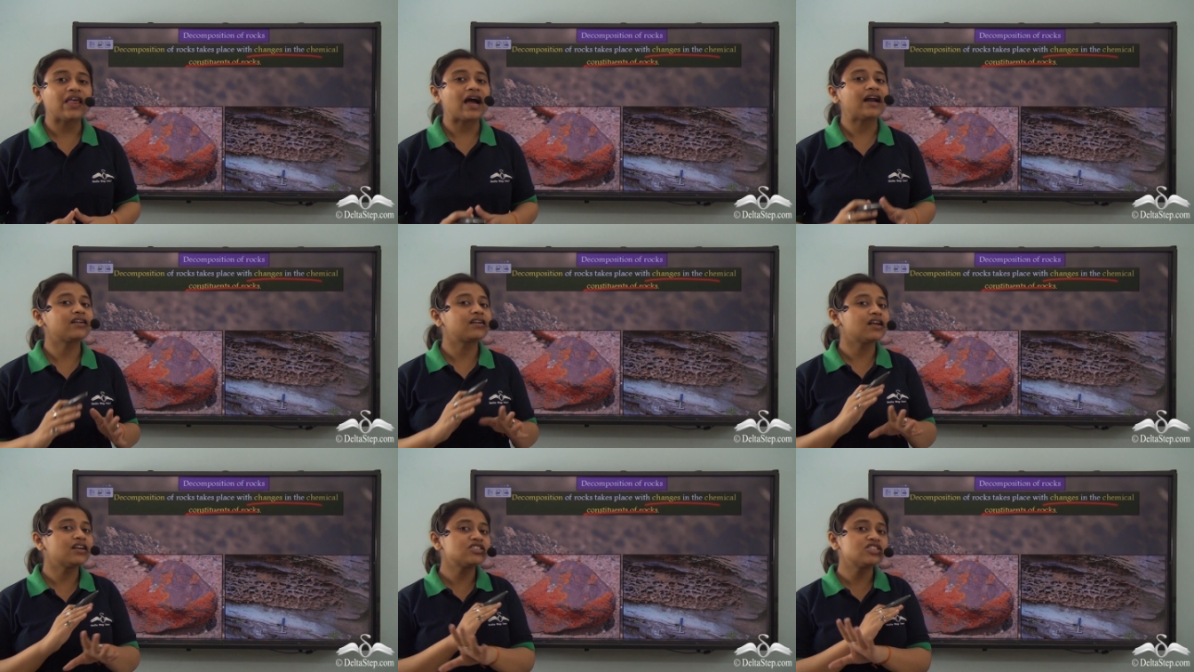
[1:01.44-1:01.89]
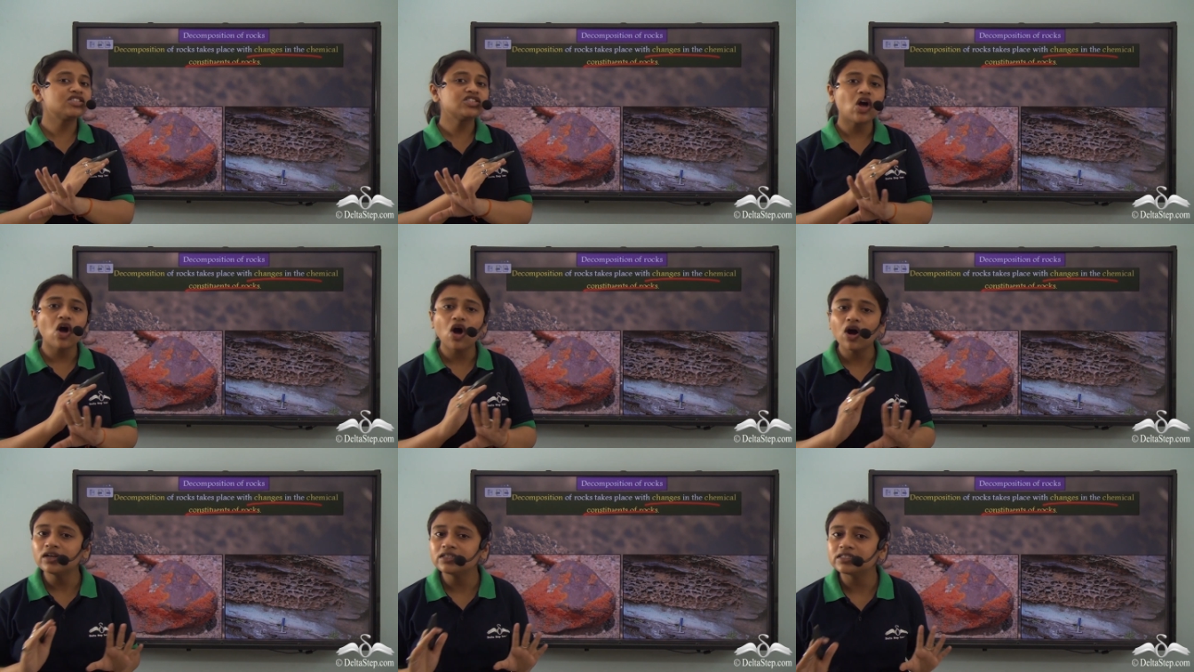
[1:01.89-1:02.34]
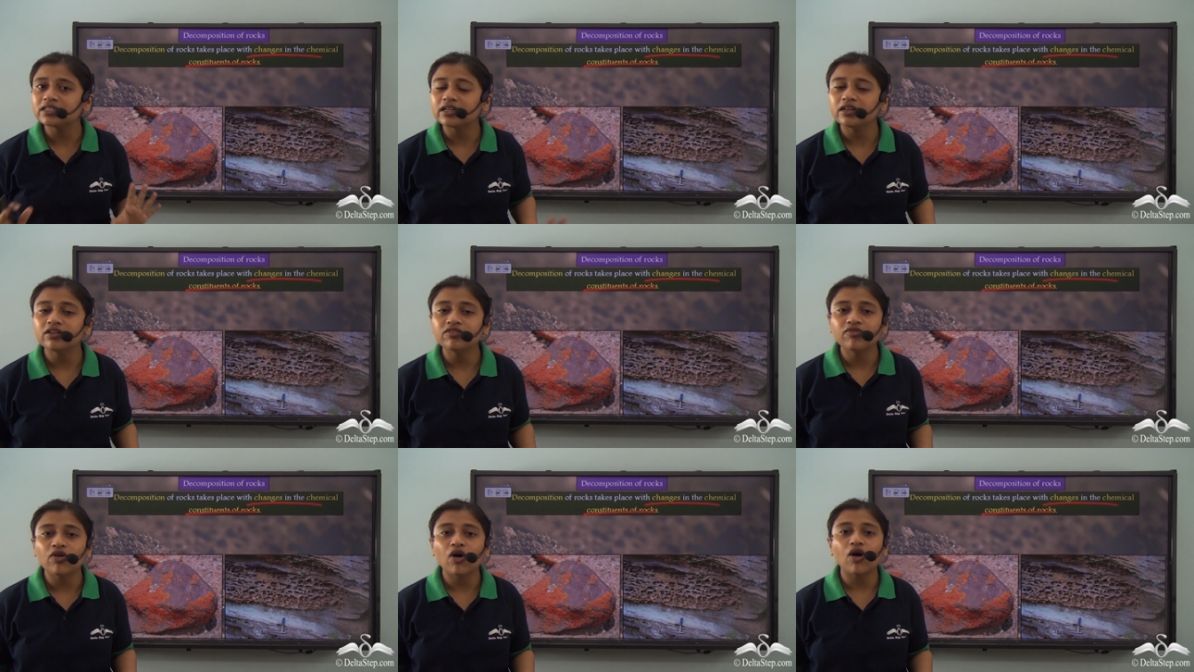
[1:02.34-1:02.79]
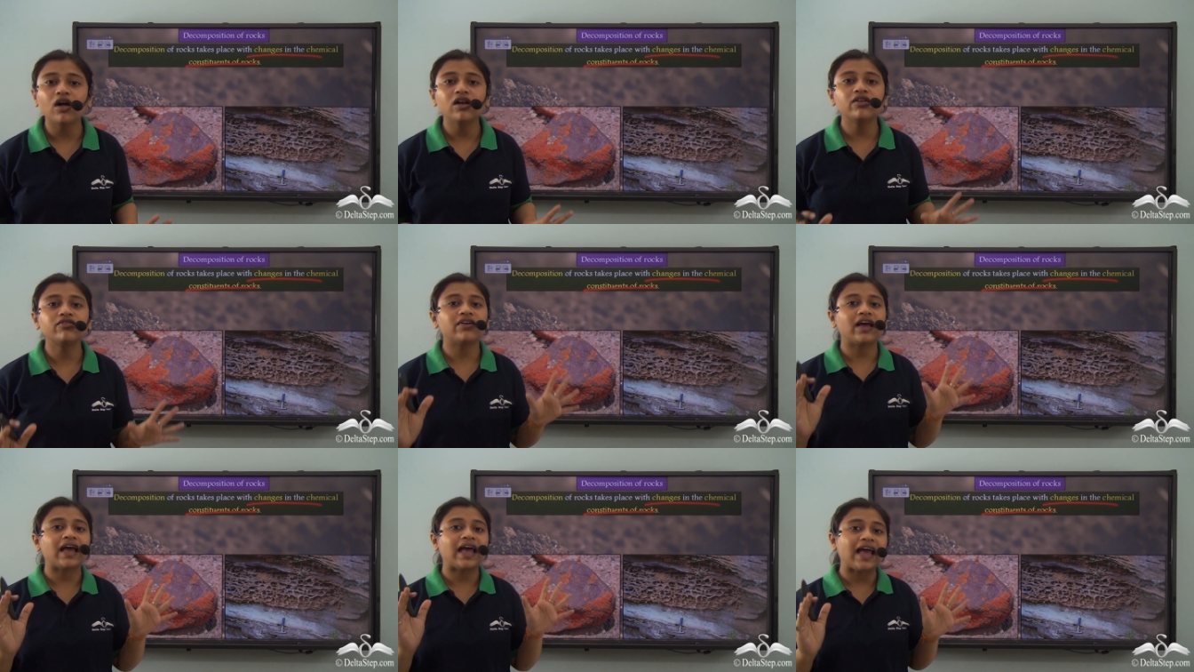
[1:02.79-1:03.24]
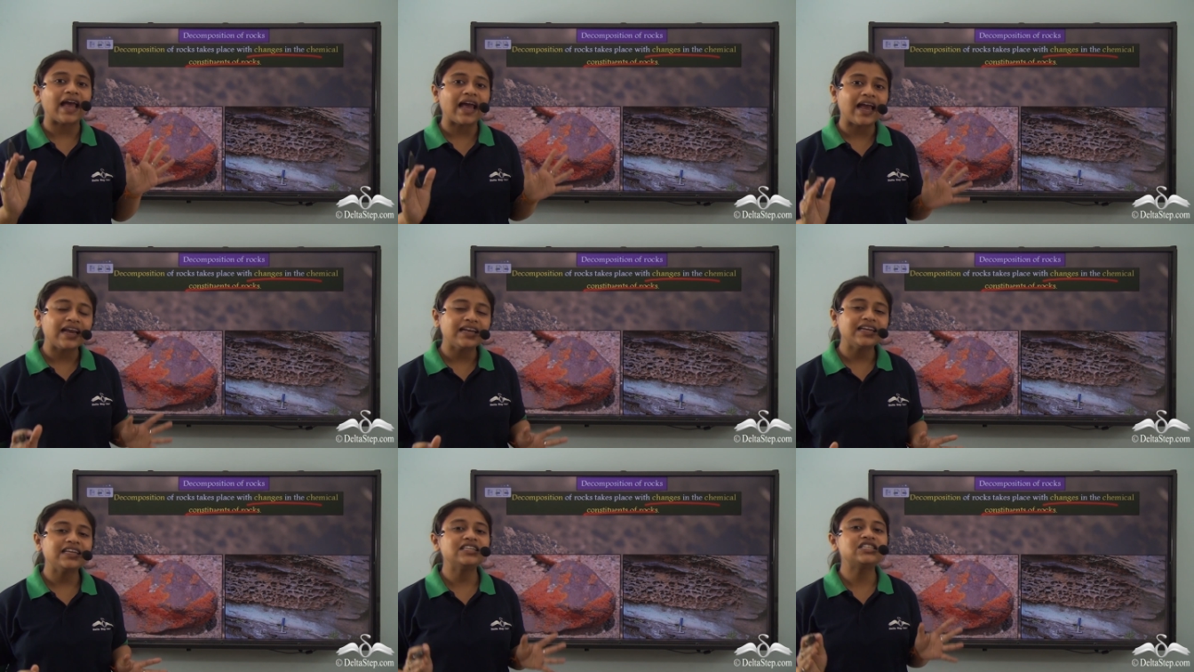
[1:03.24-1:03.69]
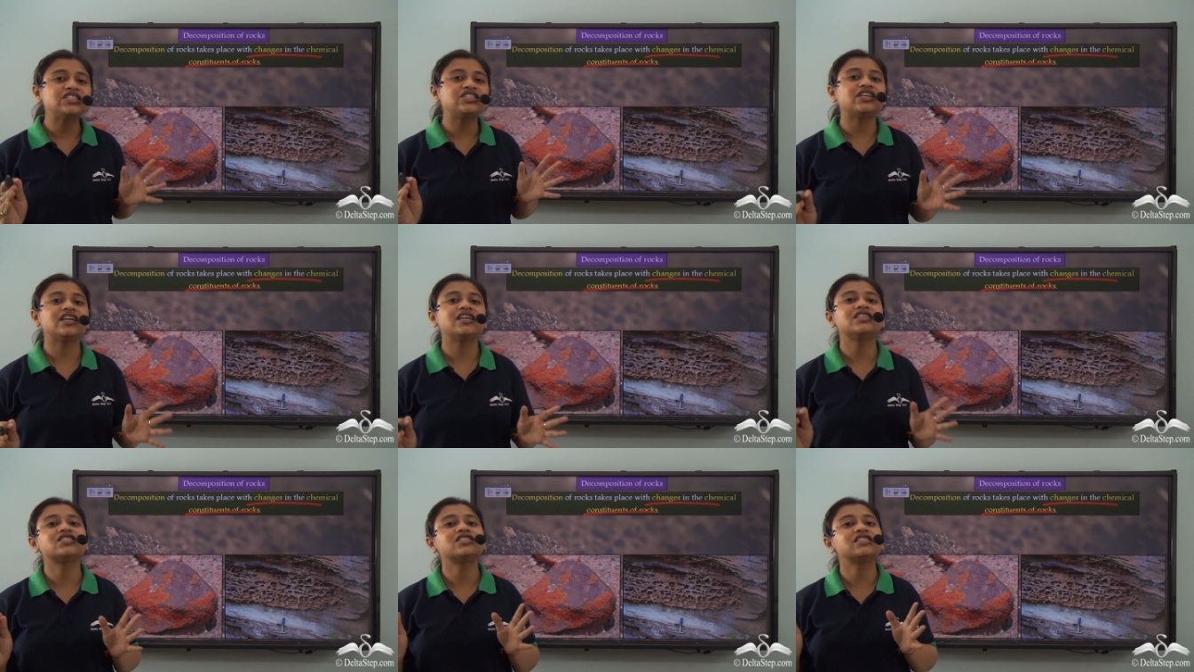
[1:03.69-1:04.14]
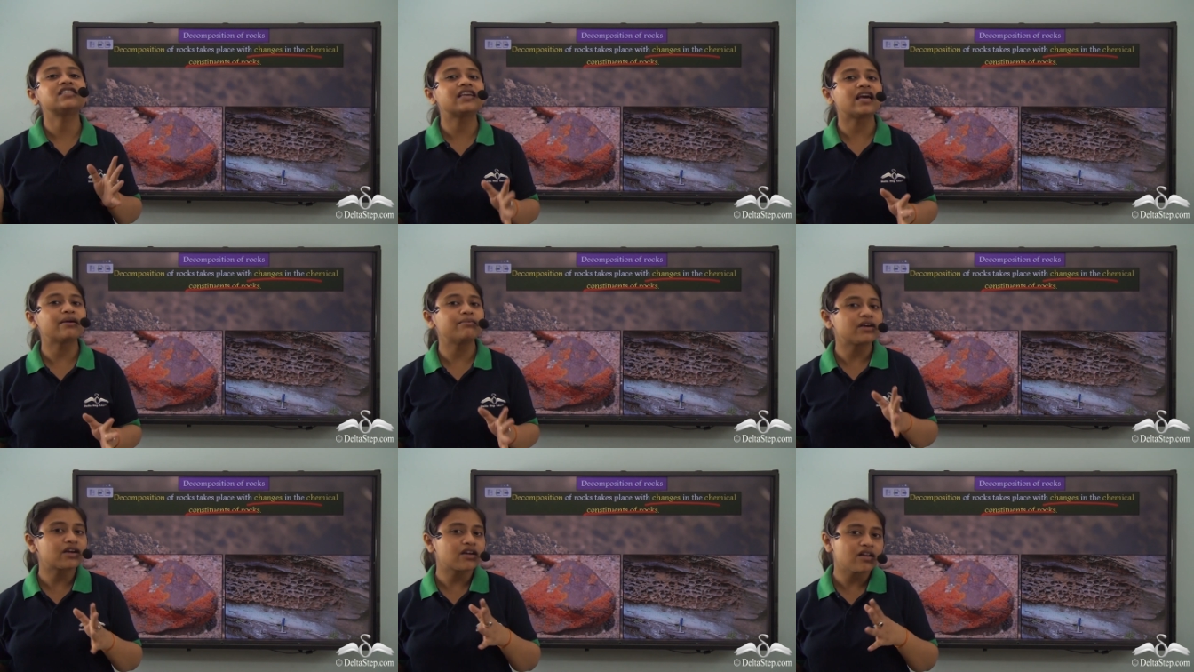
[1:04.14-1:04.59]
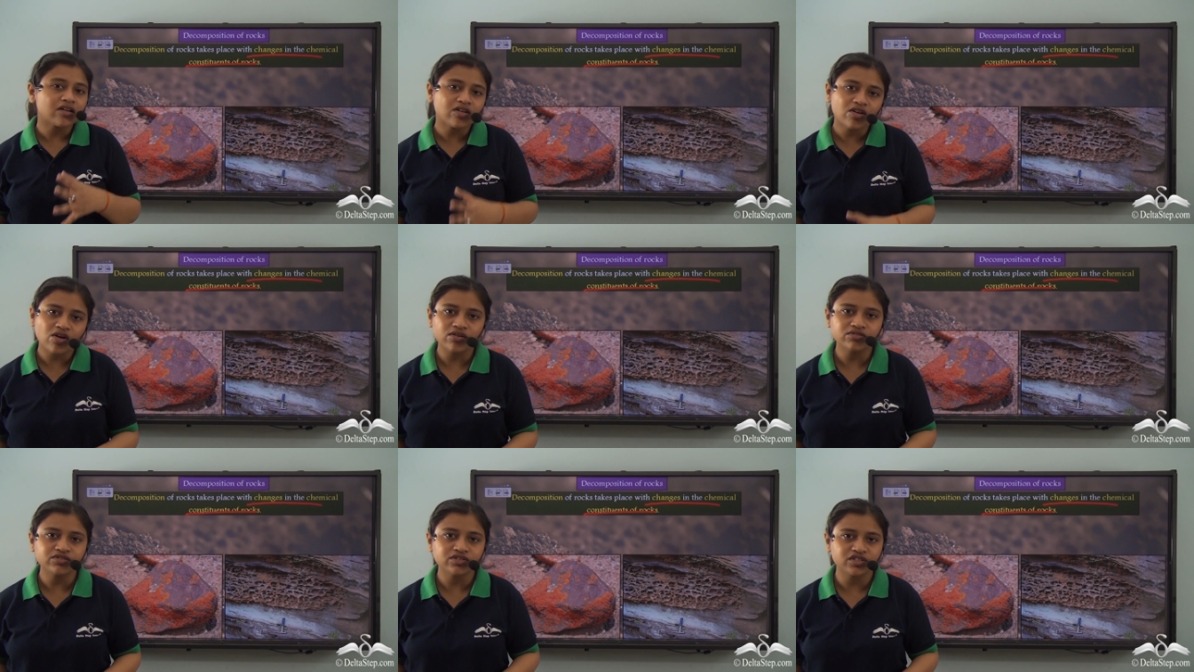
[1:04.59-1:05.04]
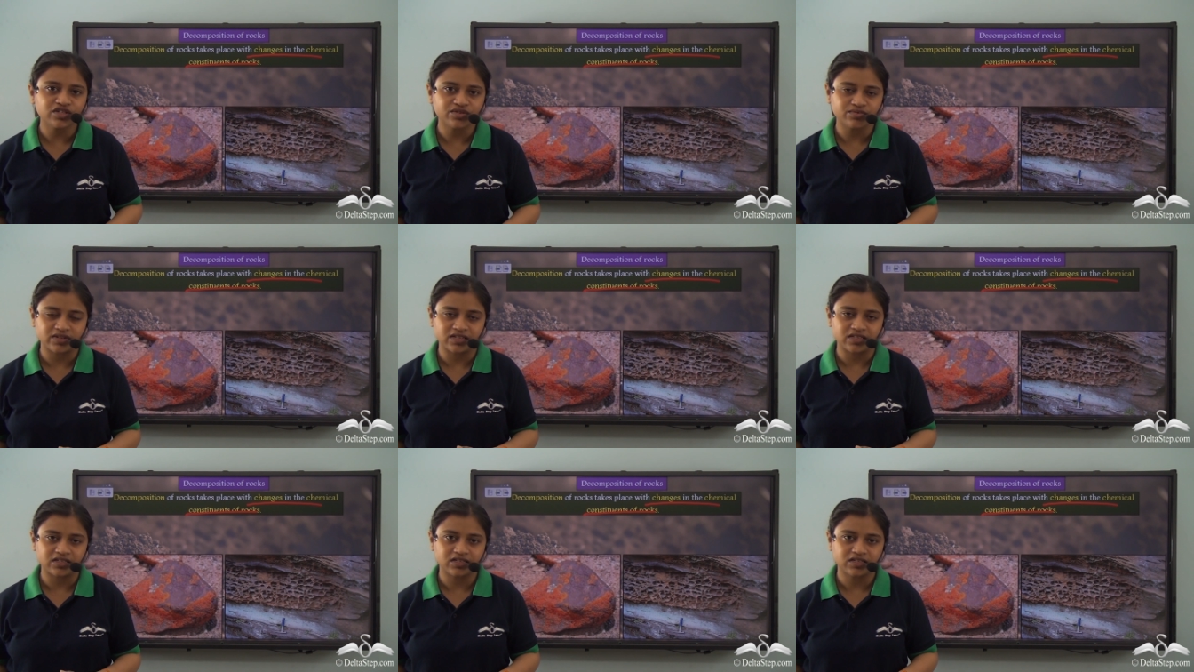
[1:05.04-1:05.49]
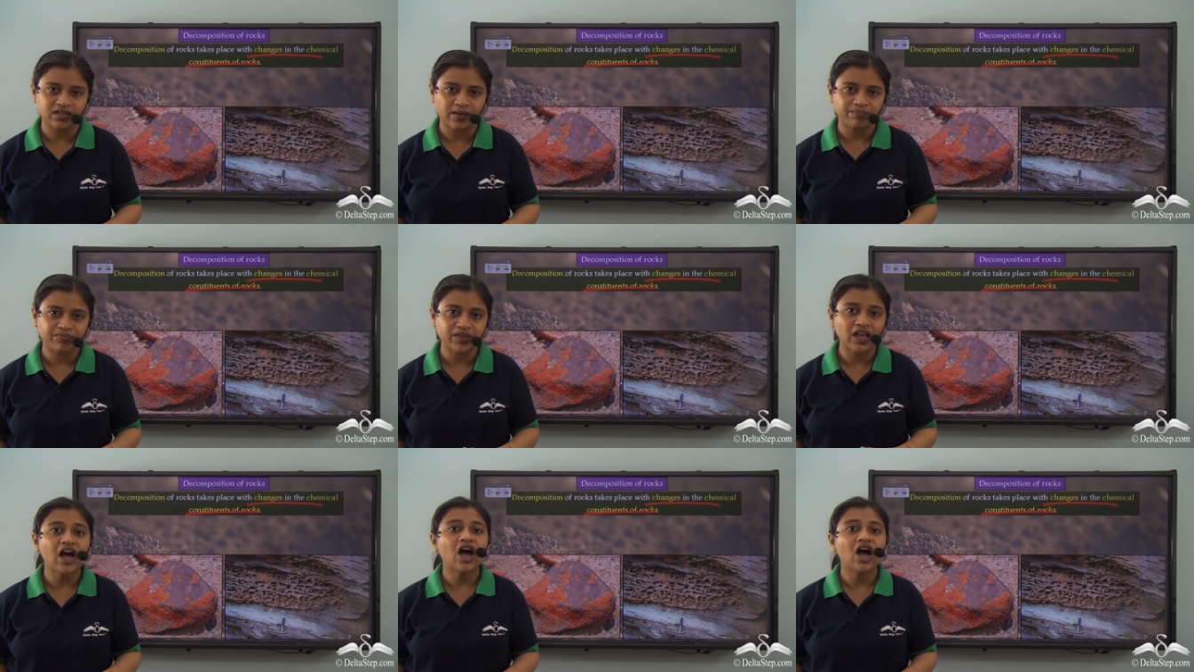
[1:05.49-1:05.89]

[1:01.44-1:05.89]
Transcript: That does not involve any change in chemical constituents.